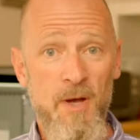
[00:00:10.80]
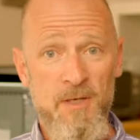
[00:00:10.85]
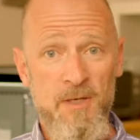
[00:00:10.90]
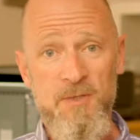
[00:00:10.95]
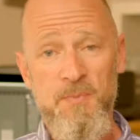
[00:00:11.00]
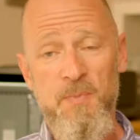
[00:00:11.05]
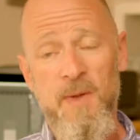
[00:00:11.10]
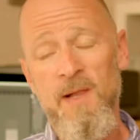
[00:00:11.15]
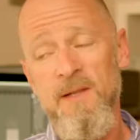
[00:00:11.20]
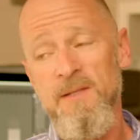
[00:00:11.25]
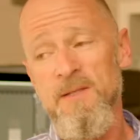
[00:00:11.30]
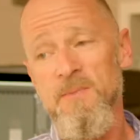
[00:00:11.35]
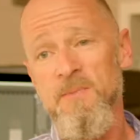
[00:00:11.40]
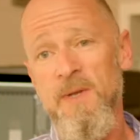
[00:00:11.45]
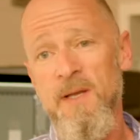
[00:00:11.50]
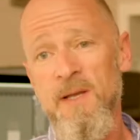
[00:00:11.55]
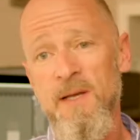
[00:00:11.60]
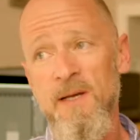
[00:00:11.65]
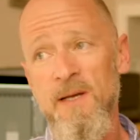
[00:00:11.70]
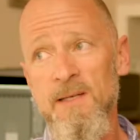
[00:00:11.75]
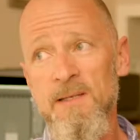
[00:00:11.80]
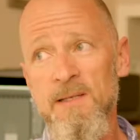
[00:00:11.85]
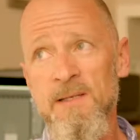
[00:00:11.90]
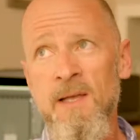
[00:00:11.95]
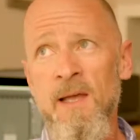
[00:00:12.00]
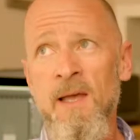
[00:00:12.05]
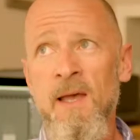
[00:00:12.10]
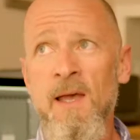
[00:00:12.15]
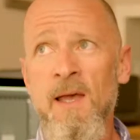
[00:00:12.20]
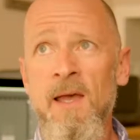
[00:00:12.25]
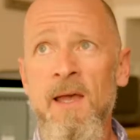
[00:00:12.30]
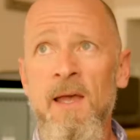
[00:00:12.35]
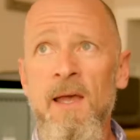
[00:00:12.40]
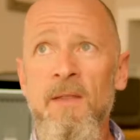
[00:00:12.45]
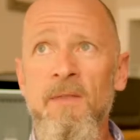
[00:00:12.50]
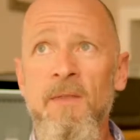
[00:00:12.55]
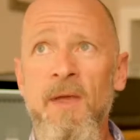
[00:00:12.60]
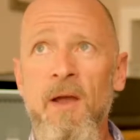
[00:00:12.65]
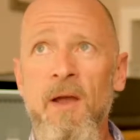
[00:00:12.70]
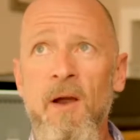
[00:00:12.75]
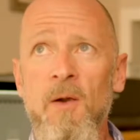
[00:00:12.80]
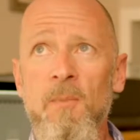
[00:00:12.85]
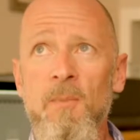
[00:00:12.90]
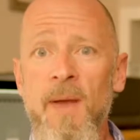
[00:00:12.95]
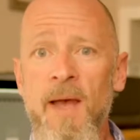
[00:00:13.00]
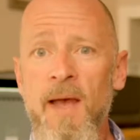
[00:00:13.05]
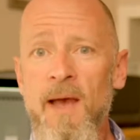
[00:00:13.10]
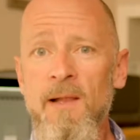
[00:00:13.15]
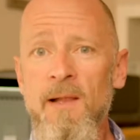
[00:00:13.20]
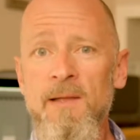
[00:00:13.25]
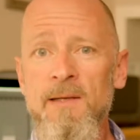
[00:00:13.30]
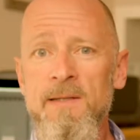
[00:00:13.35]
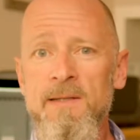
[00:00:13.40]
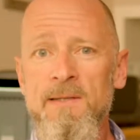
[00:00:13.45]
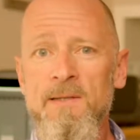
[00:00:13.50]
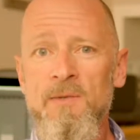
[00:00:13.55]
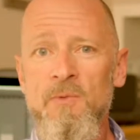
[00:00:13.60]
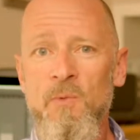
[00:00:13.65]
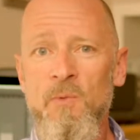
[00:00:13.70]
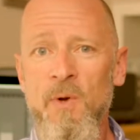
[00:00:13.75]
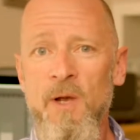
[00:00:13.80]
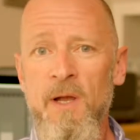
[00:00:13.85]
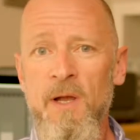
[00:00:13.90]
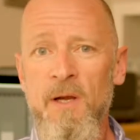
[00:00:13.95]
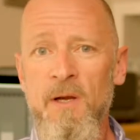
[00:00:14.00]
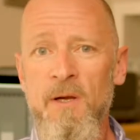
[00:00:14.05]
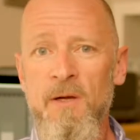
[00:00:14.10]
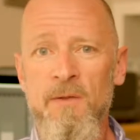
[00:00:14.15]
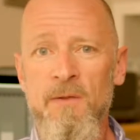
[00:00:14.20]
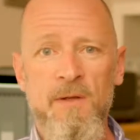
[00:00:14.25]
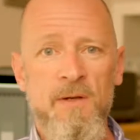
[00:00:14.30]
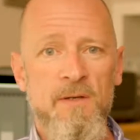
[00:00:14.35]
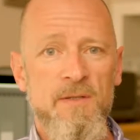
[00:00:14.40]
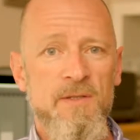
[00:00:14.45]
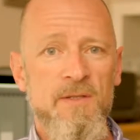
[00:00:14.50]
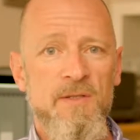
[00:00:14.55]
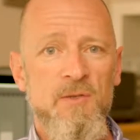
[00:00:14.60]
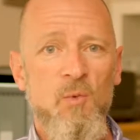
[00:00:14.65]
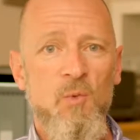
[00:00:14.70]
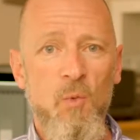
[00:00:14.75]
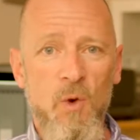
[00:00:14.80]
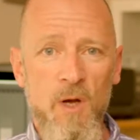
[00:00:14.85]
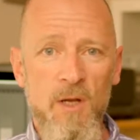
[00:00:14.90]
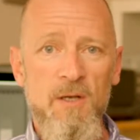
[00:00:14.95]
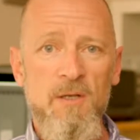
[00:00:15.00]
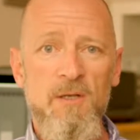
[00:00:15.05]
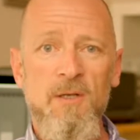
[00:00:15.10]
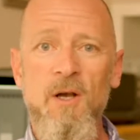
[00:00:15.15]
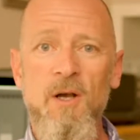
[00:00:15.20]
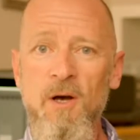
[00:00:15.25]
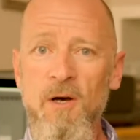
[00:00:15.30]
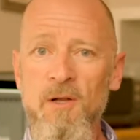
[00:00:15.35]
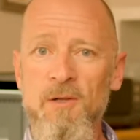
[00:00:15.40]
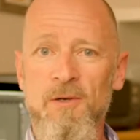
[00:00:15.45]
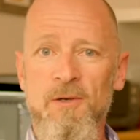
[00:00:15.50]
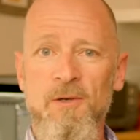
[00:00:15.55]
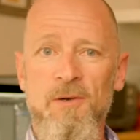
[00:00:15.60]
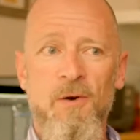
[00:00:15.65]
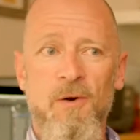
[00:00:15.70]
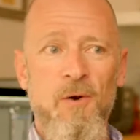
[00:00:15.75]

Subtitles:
punch palettes because they are palettes where there's this one color,